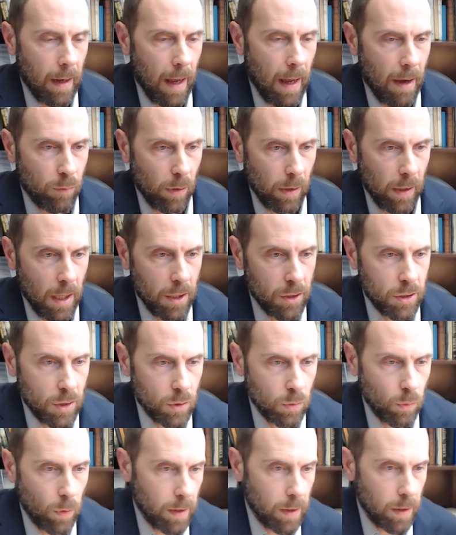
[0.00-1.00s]
have
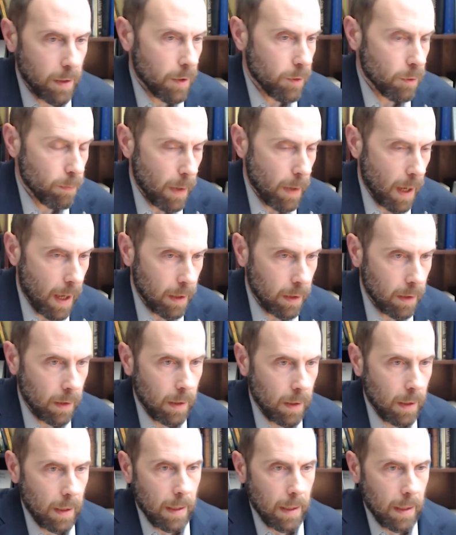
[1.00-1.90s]
relations with another man